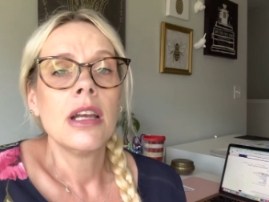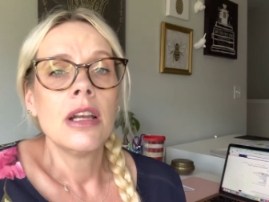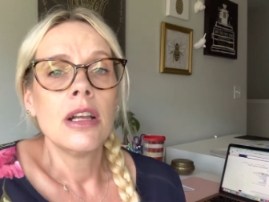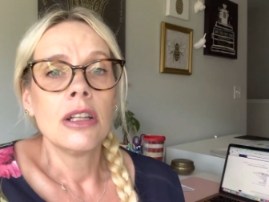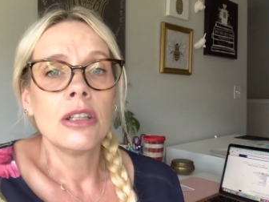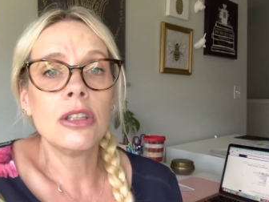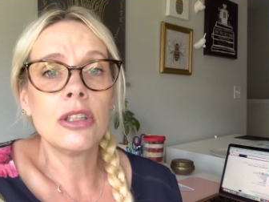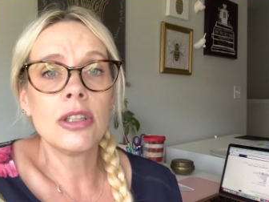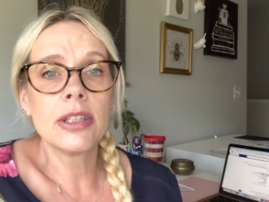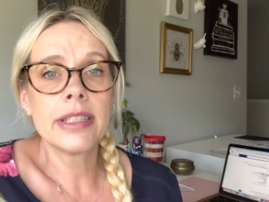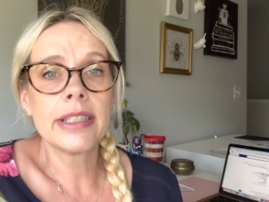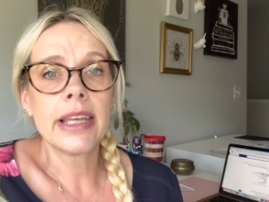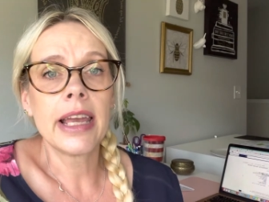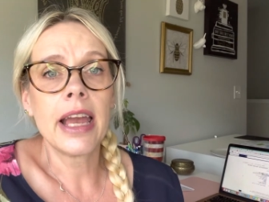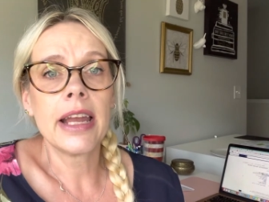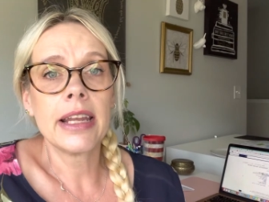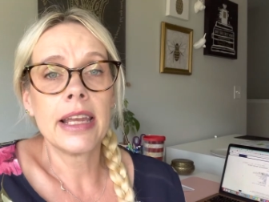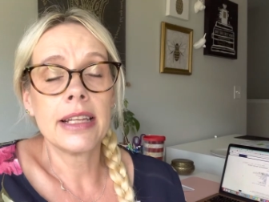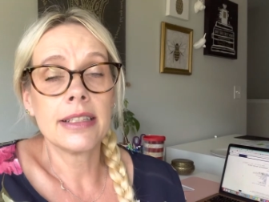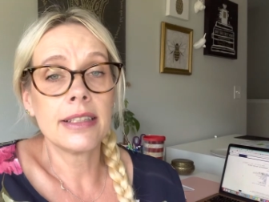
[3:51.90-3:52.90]
looked
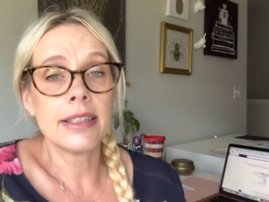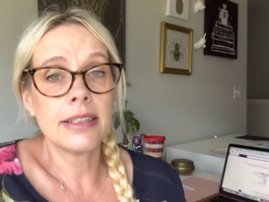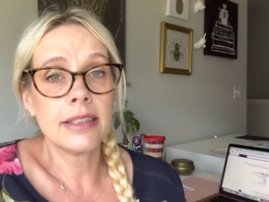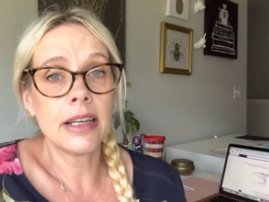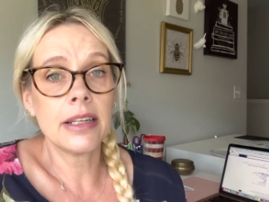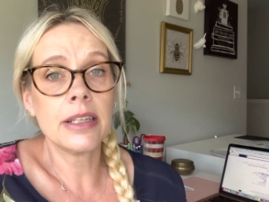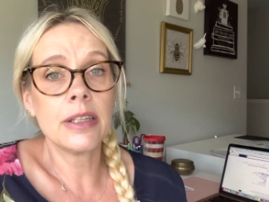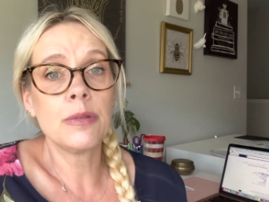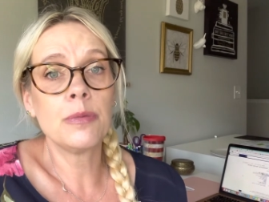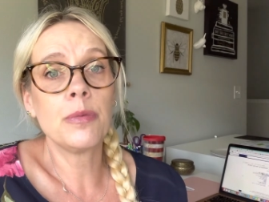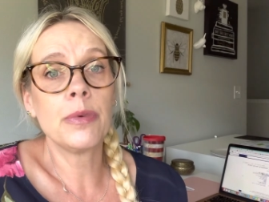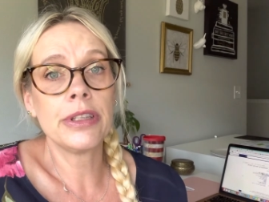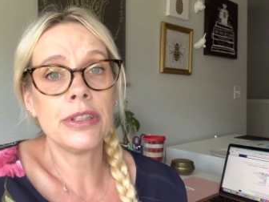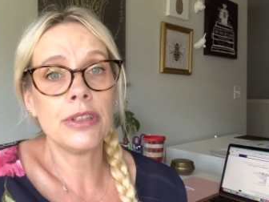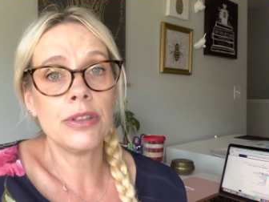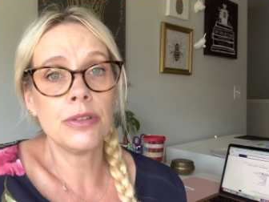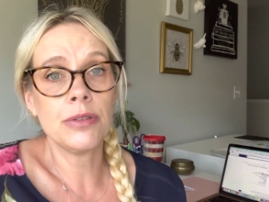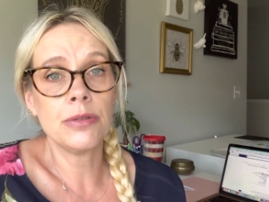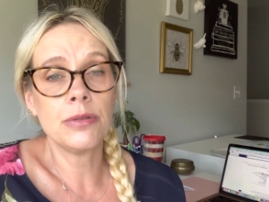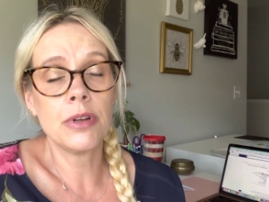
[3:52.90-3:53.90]
at and studied when
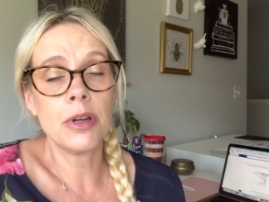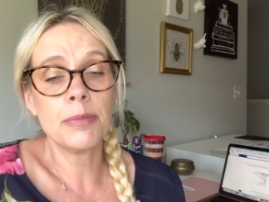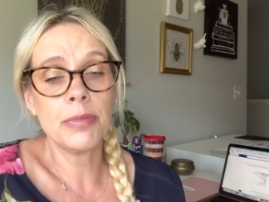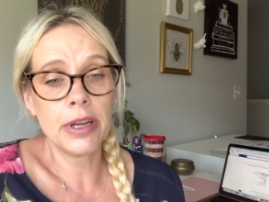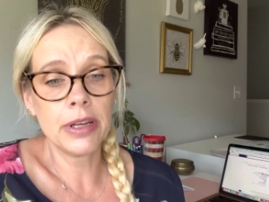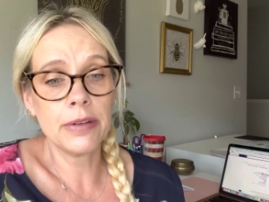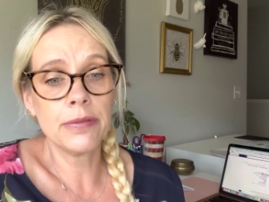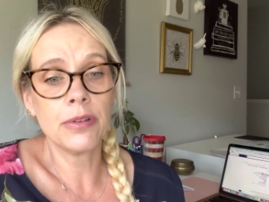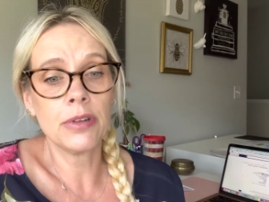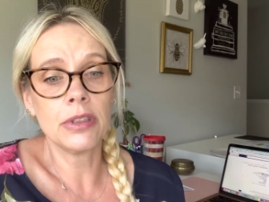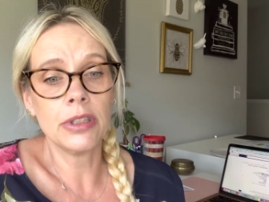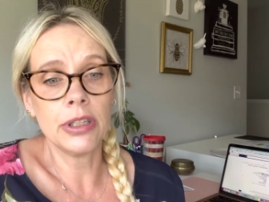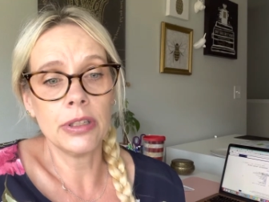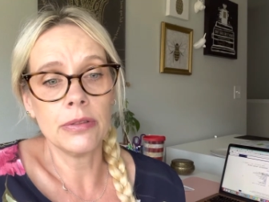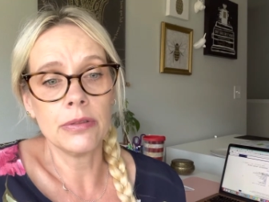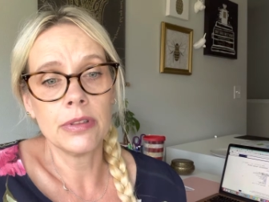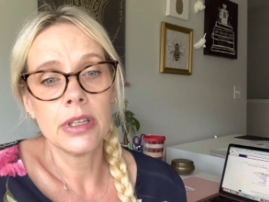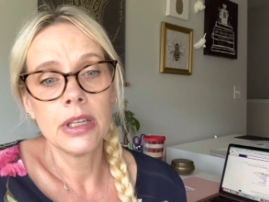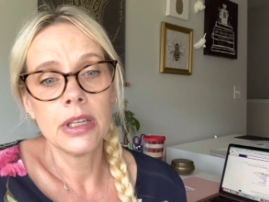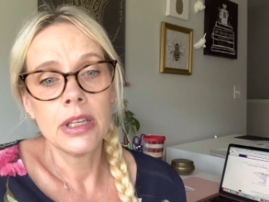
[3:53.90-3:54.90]
you apply for a
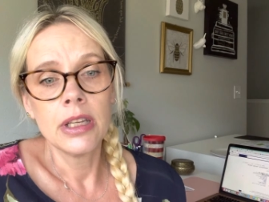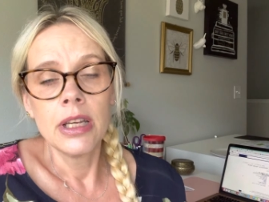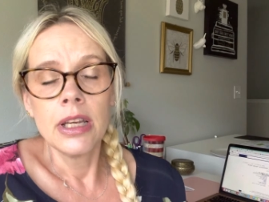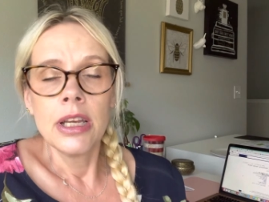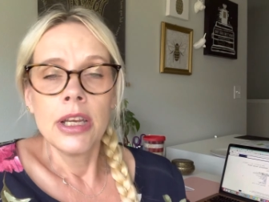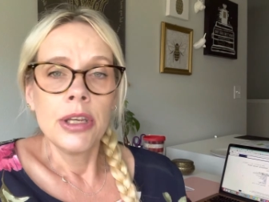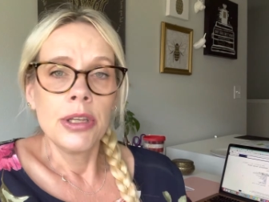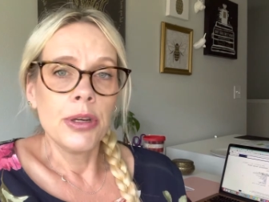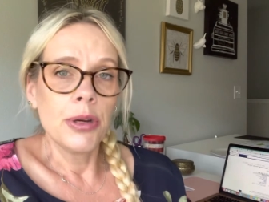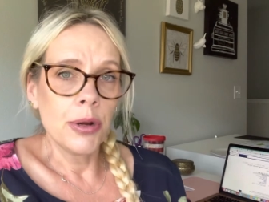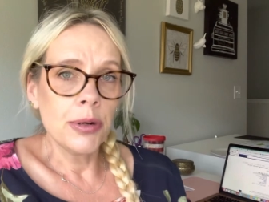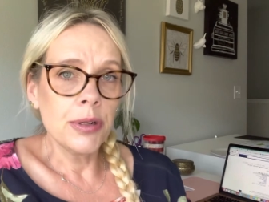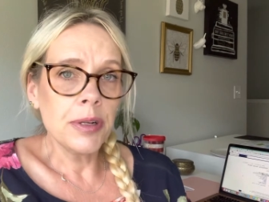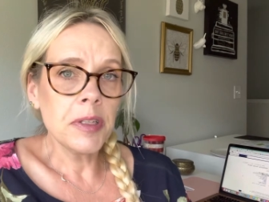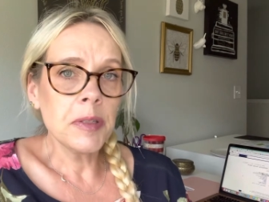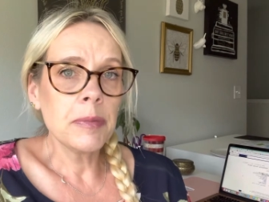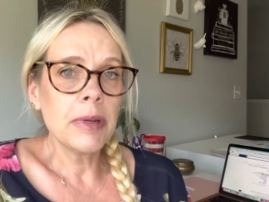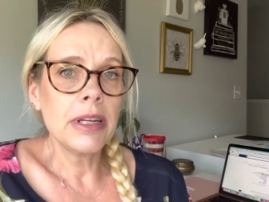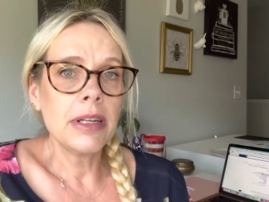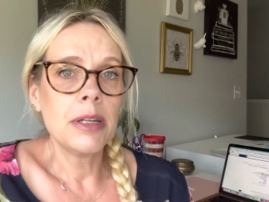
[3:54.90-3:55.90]
loan. Your
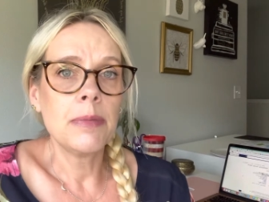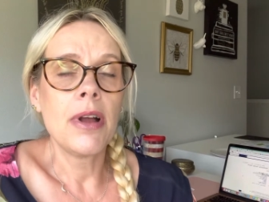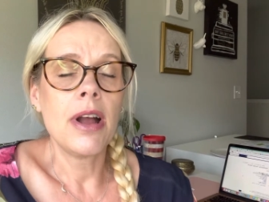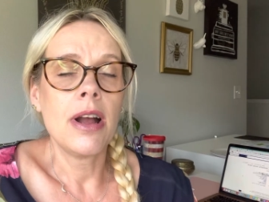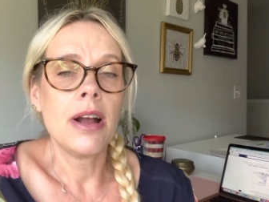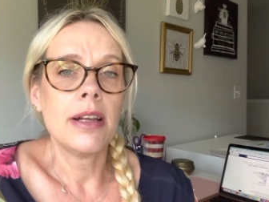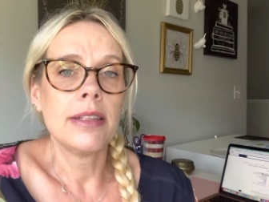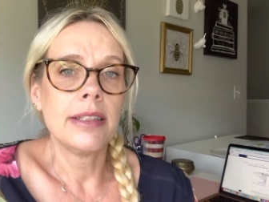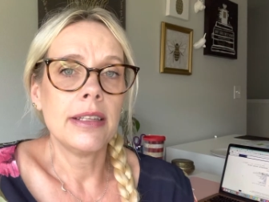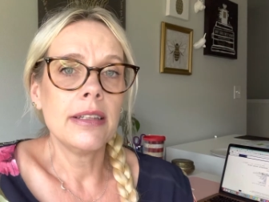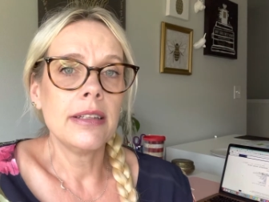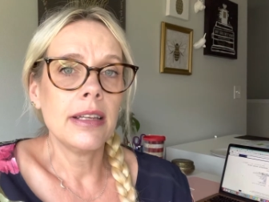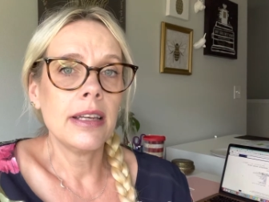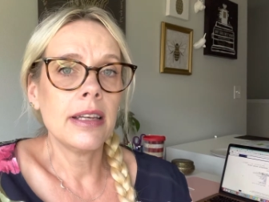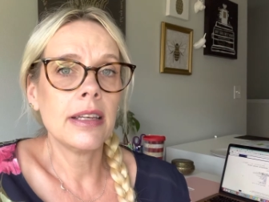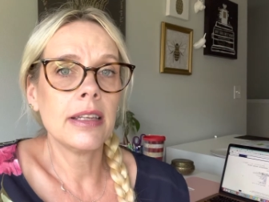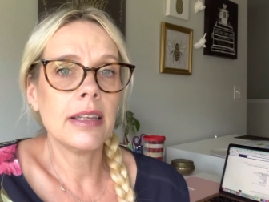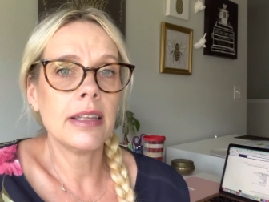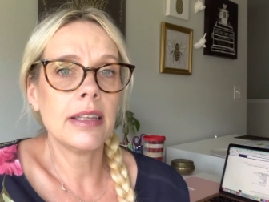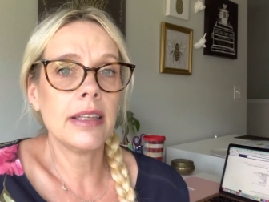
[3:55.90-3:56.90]
earnest money deposit
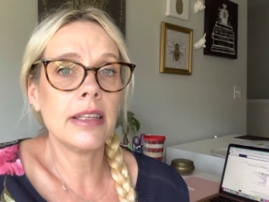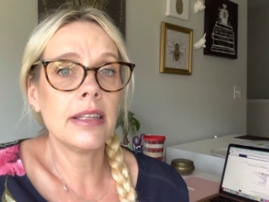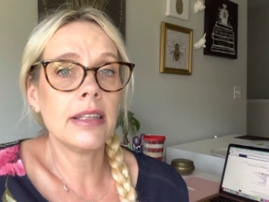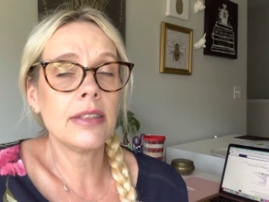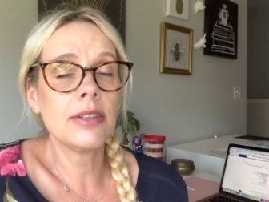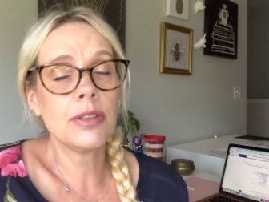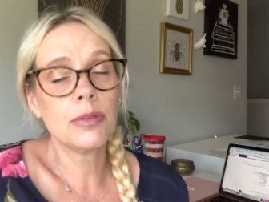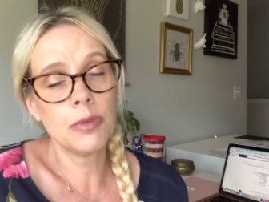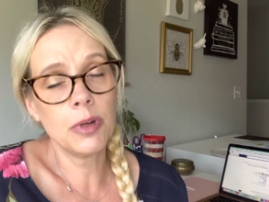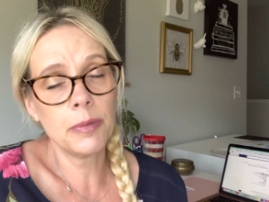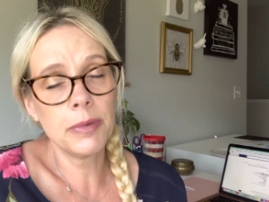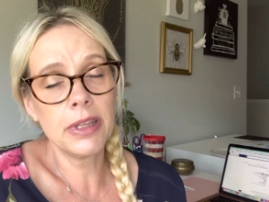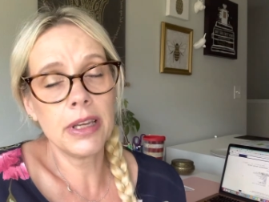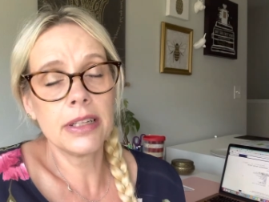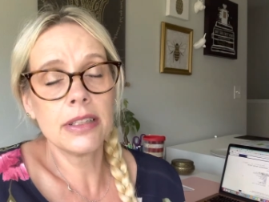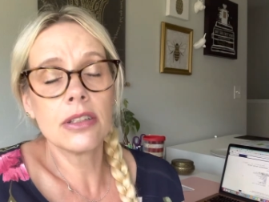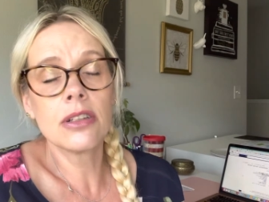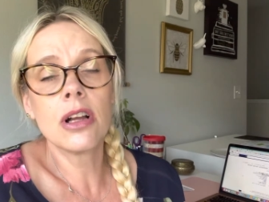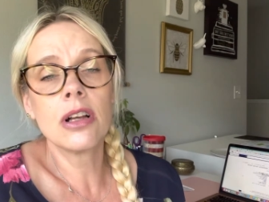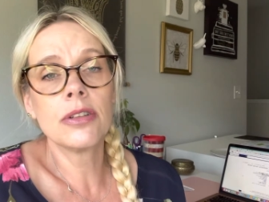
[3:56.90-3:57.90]
is what we like
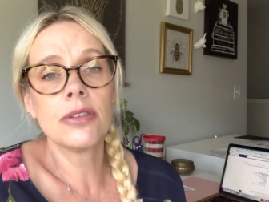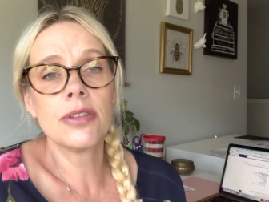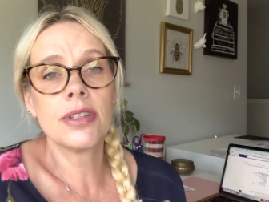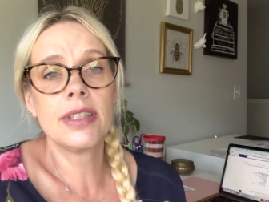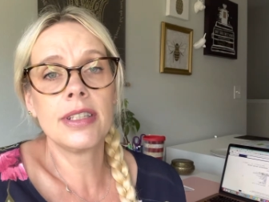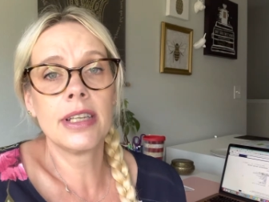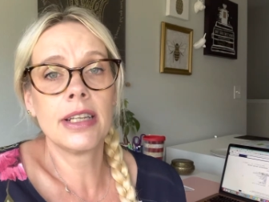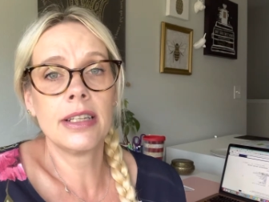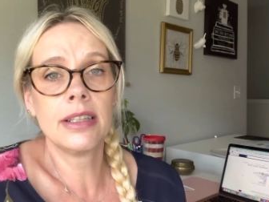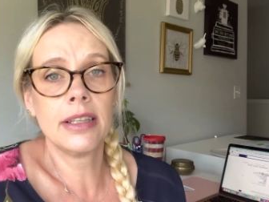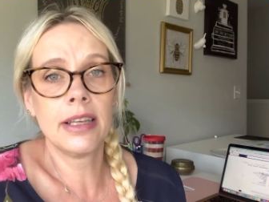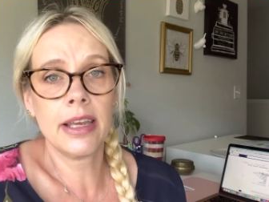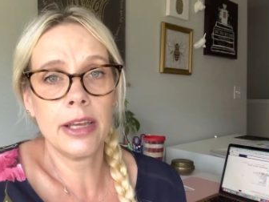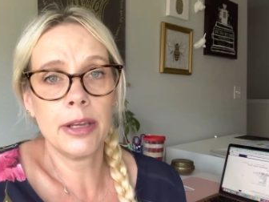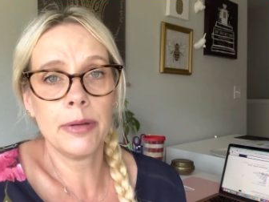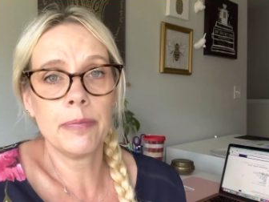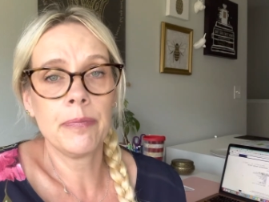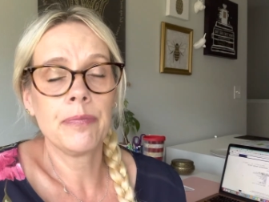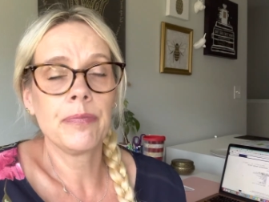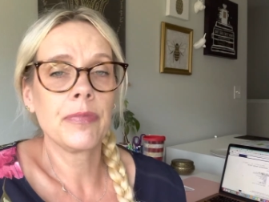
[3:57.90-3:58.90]
to call your skin in the
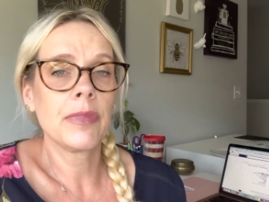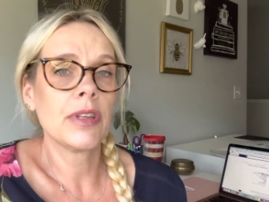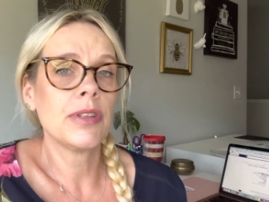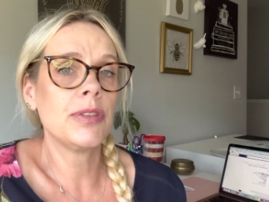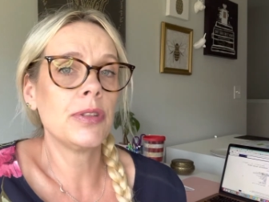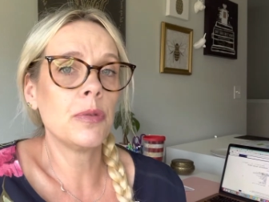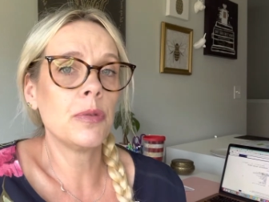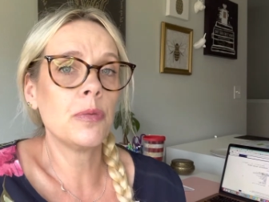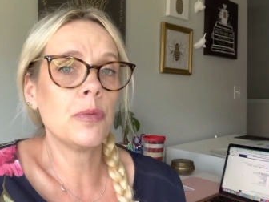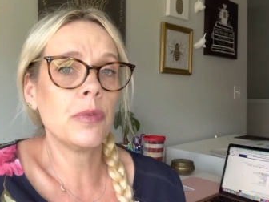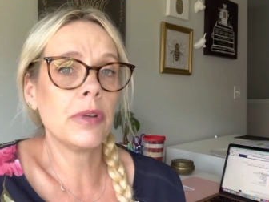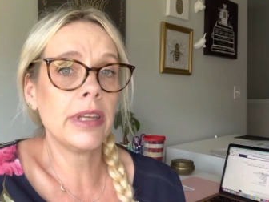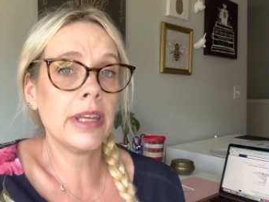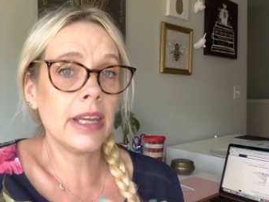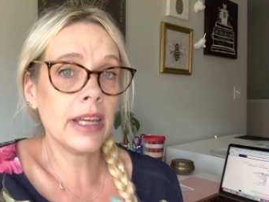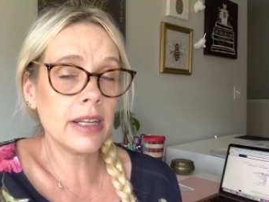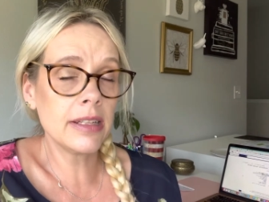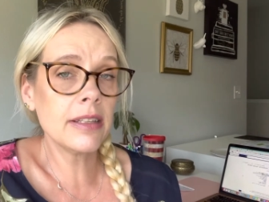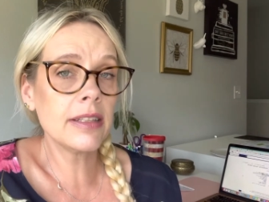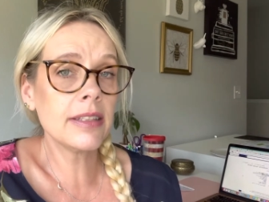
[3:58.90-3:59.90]
game. So in the